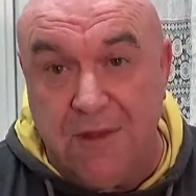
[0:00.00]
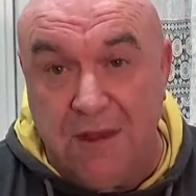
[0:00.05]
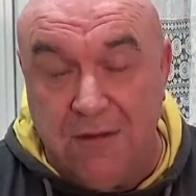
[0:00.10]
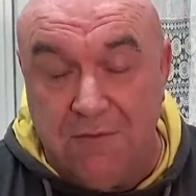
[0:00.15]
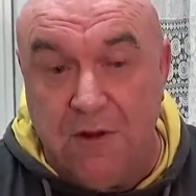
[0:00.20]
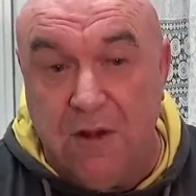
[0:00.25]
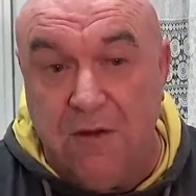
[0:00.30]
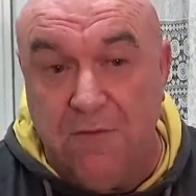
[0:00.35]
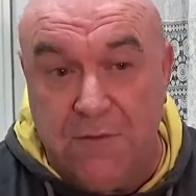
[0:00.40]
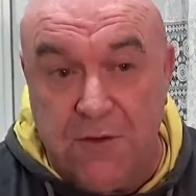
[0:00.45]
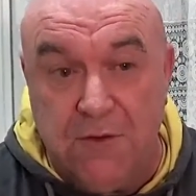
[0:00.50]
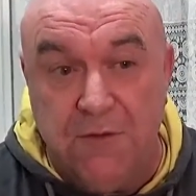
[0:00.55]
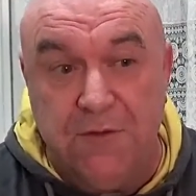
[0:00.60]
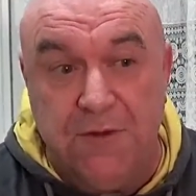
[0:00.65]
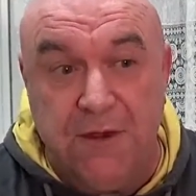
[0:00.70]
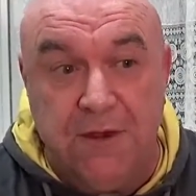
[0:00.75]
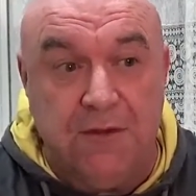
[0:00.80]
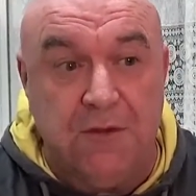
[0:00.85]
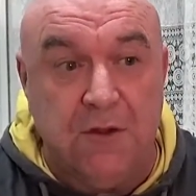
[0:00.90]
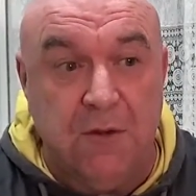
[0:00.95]
I've got a few
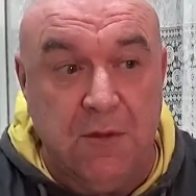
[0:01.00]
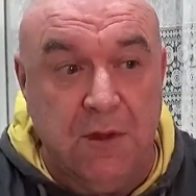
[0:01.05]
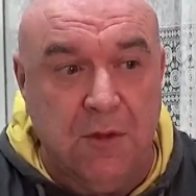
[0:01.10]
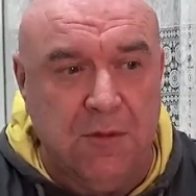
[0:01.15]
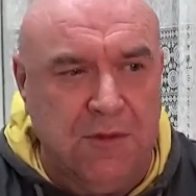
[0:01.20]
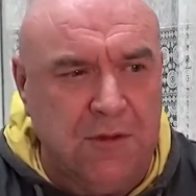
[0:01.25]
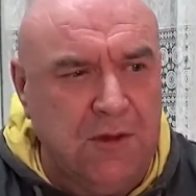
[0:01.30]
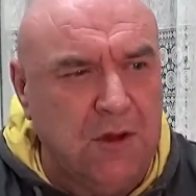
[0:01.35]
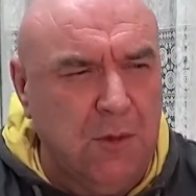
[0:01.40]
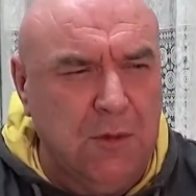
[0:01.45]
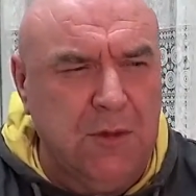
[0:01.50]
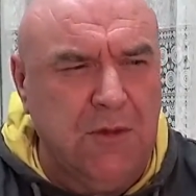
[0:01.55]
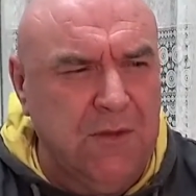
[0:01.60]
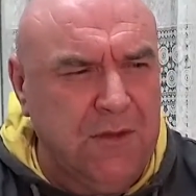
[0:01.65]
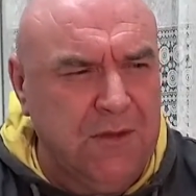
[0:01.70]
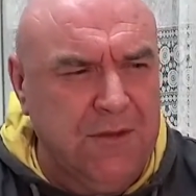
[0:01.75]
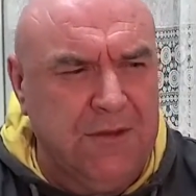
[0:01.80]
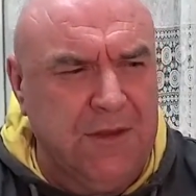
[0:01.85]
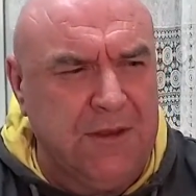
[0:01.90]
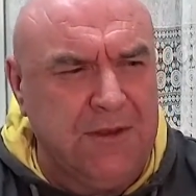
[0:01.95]
things coming up. There's a couple of
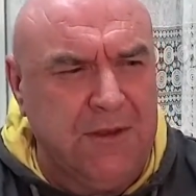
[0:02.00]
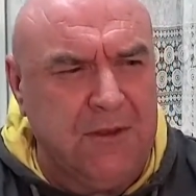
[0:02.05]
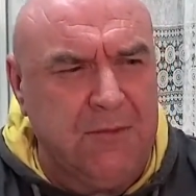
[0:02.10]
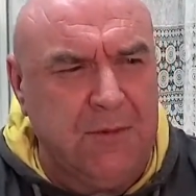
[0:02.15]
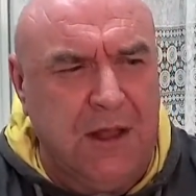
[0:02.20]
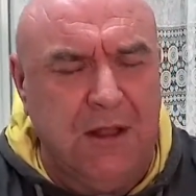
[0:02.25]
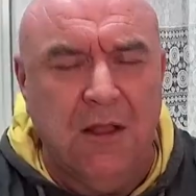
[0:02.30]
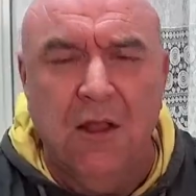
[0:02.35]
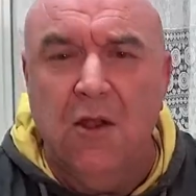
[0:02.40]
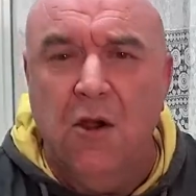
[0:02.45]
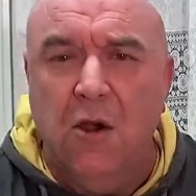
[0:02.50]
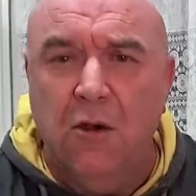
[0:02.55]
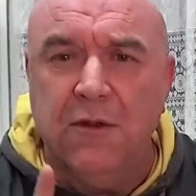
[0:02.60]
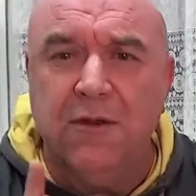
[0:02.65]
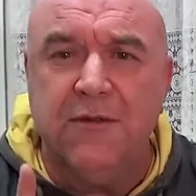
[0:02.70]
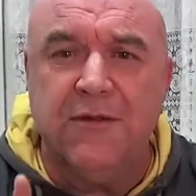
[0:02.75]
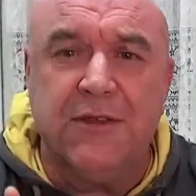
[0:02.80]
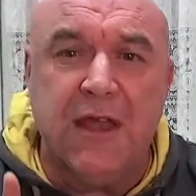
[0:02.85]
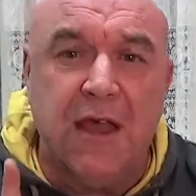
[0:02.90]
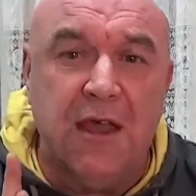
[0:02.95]
other things as well. Oh,
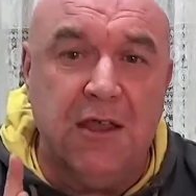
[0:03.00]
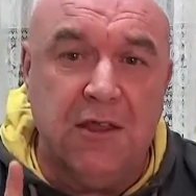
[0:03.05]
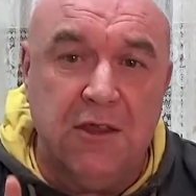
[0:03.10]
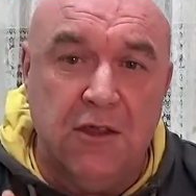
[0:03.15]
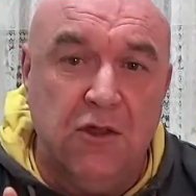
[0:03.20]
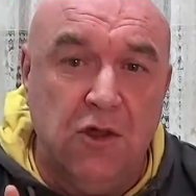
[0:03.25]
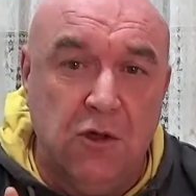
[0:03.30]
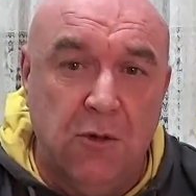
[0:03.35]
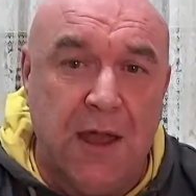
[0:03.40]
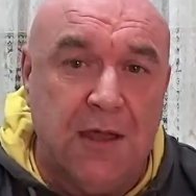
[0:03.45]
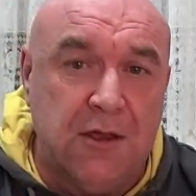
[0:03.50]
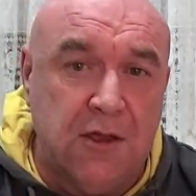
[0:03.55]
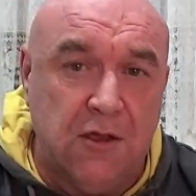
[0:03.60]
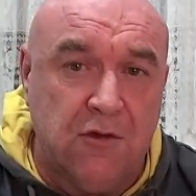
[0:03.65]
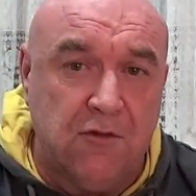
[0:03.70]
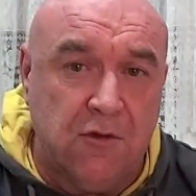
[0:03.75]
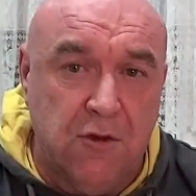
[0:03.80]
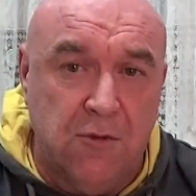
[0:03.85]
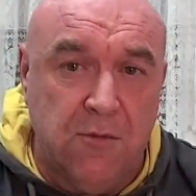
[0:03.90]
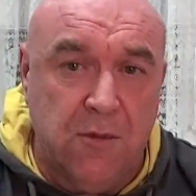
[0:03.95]
and I've started the new anger
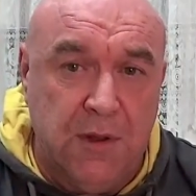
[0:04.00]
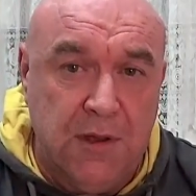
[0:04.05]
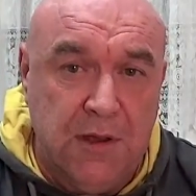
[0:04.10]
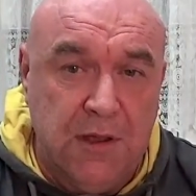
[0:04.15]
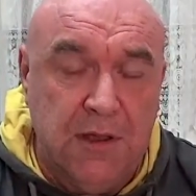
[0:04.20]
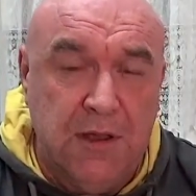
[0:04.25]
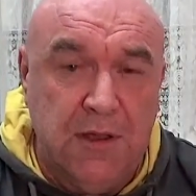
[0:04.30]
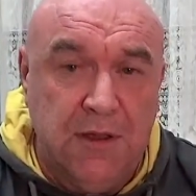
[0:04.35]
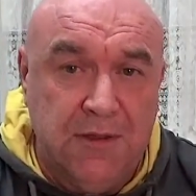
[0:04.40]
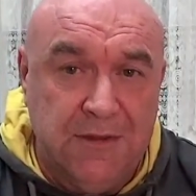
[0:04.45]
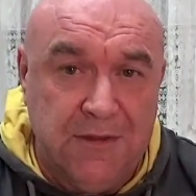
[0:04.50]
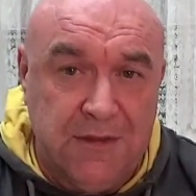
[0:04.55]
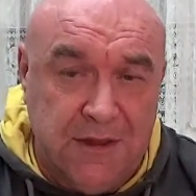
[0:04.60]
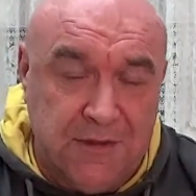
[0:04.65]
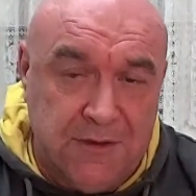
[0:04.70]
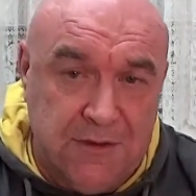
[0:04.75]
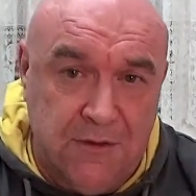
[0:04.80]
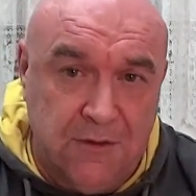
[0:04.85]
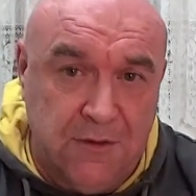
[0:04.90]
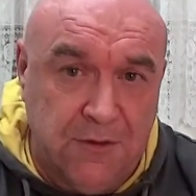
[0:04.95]
group. So
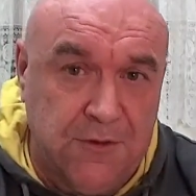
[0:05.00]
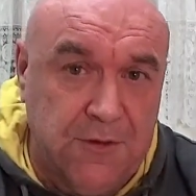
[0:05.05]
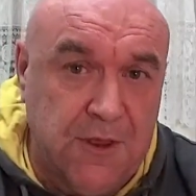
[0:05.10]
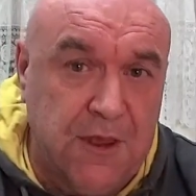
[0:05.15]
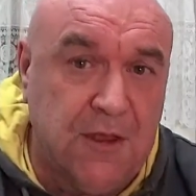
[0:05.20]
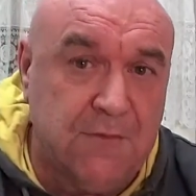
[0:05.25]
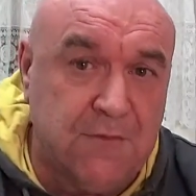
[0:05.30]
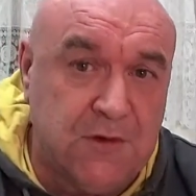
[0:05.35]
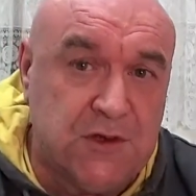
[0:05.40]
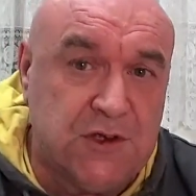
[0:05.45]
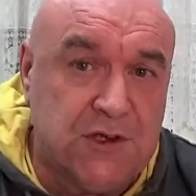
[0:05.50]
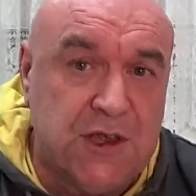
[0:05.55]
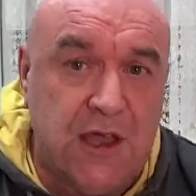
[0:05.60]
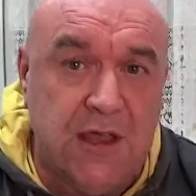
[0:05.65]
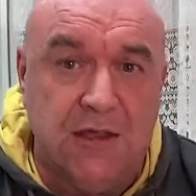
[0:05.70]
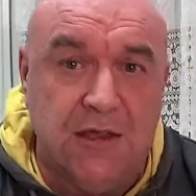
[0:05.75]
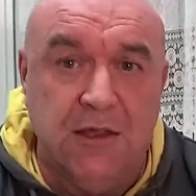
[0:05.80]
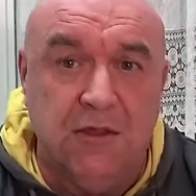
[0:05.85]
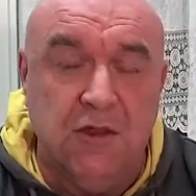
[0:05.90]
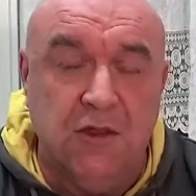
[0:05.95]
that's another thing. I've just
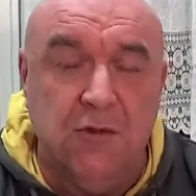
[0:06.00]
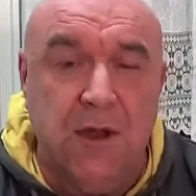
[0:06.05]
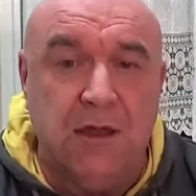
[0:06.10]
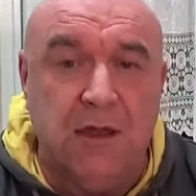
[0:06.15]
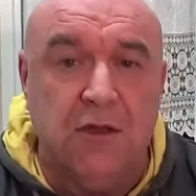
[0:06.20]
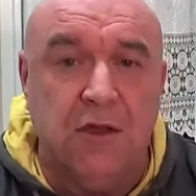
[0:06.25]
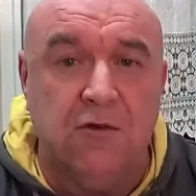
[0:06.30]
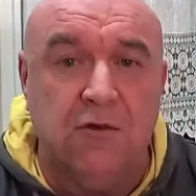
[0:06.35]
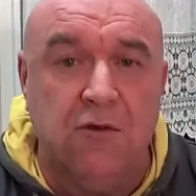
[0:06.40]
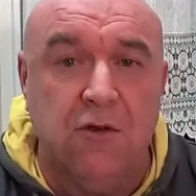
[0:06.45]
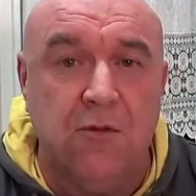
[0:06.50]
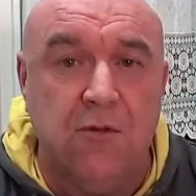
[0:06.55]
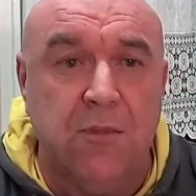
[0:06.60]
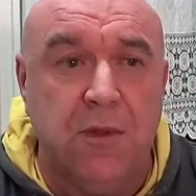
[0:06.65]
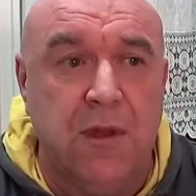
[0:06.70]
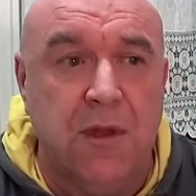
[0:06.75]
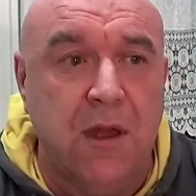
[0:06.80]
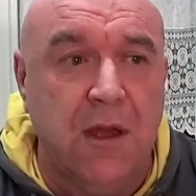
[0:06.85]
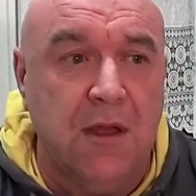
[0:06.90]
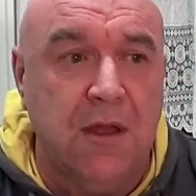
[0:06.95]
started the new anger group.
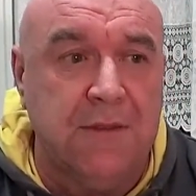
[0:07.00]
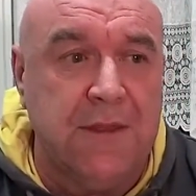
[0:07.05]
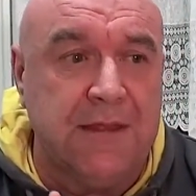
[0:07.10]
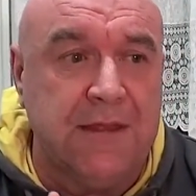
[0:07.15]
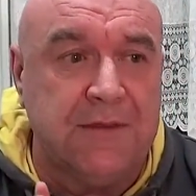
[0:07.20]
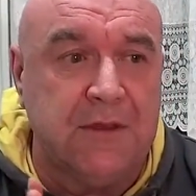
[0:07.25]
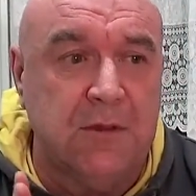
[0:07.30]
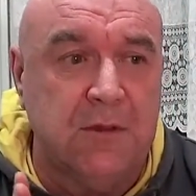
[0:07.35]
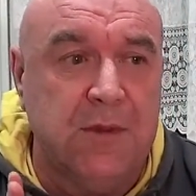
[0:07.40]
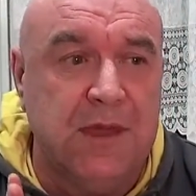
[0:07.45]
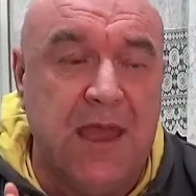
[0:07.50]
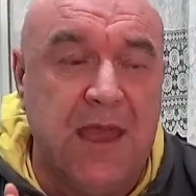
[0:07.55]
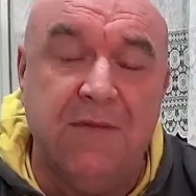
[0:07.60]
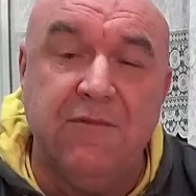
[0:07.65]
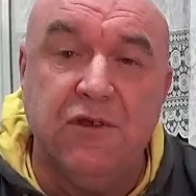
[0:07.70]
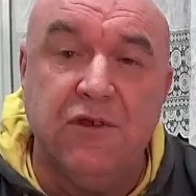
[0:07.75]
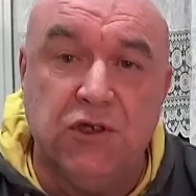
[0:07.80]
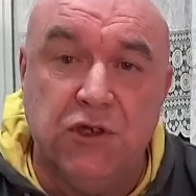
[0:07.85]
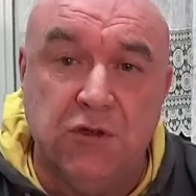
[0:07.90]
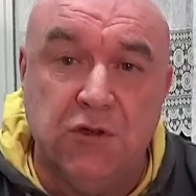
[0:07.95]
That's going to be
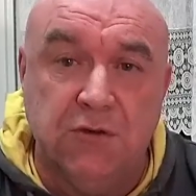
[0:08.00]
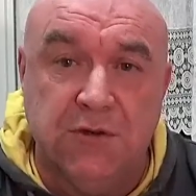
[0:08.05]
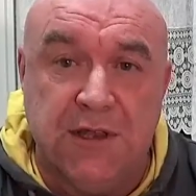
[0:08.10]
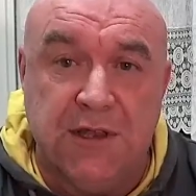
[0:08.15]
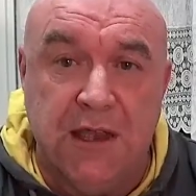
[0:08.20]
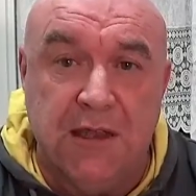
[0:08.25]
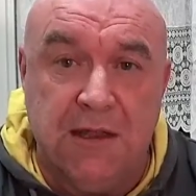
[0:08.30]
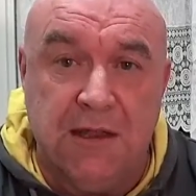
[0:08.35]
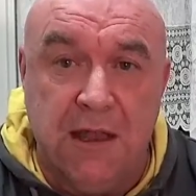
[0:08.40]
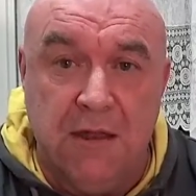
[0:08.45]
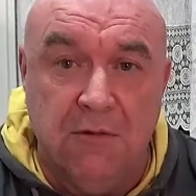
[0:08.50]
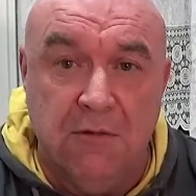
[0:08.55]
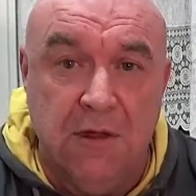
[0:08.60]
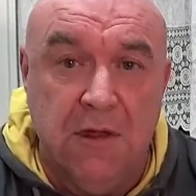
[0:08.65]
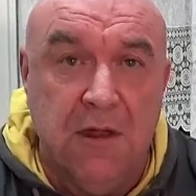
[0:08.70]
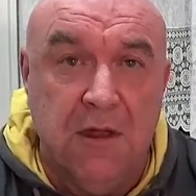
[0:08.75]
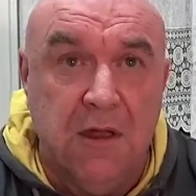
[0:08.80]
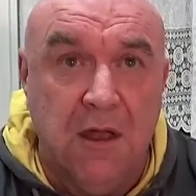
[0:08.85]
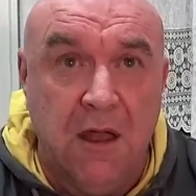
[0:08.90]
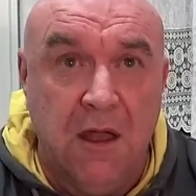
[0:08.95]
every Tuesday now.
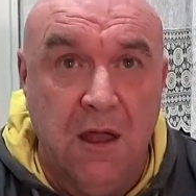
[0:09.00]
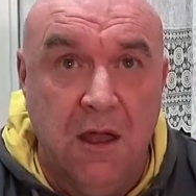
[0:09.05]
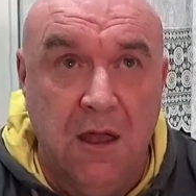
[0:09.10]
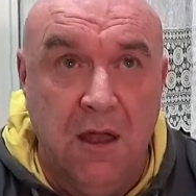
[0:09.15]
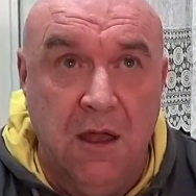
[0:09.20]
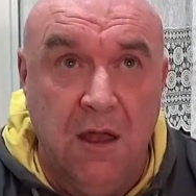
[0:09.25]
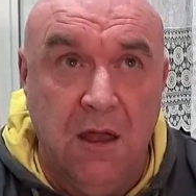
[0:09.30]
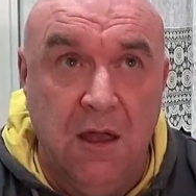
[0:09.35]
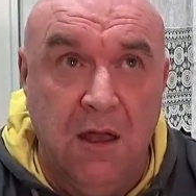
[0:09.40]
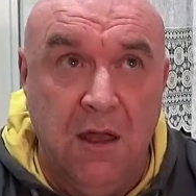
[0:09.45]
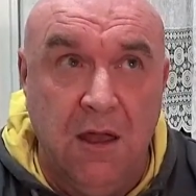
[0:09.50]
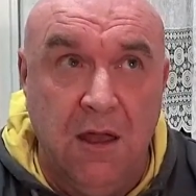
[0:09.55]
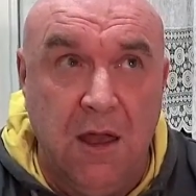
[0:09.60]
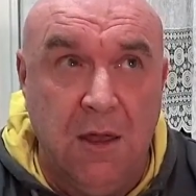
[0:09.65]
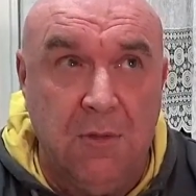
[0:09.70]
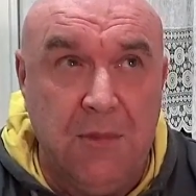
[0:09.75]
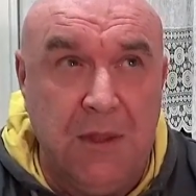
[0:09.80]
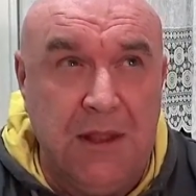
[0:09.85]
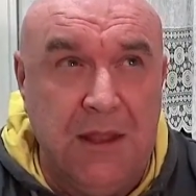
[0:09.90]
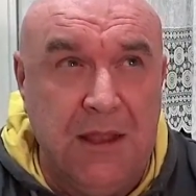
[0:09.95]

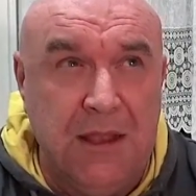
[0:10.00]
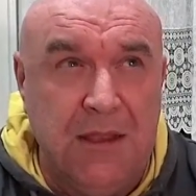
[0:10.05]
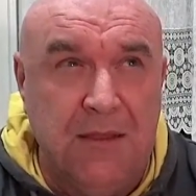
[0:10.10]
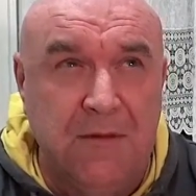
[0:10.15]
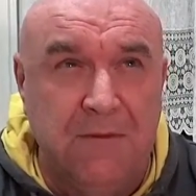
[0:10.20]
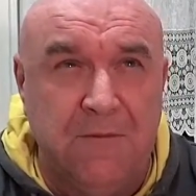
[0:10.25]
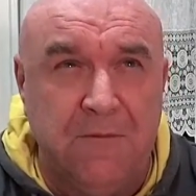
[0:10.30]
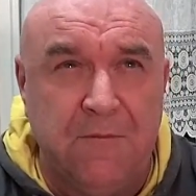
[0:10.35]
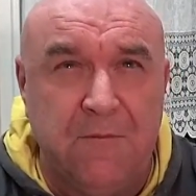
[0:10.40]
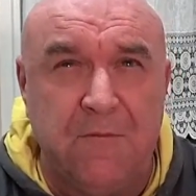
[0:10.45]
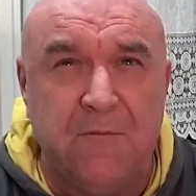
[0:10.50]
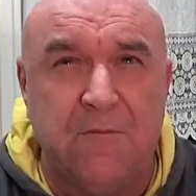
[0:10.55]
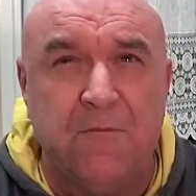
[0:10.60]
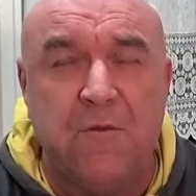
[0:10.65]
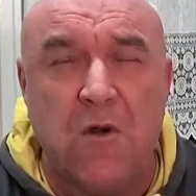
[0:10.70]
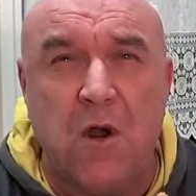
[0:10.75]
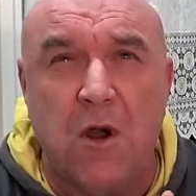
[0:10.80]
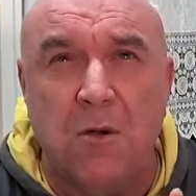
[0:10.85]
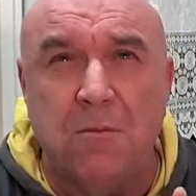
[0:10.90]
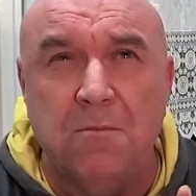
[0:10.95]
I believe
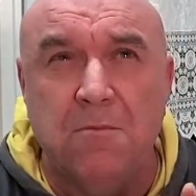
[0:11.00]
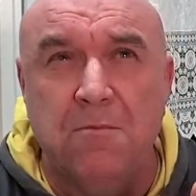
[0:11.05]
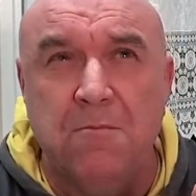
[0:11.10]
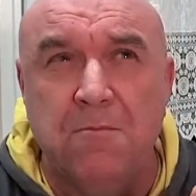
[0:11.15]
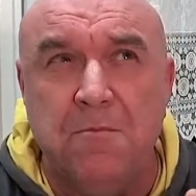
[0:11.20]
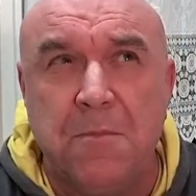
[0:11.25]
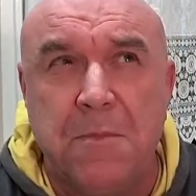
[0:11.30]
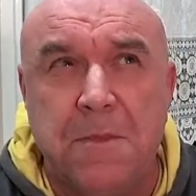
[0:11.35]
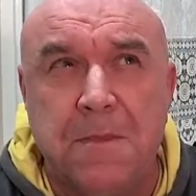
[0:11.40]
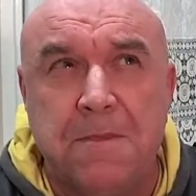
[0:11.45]
from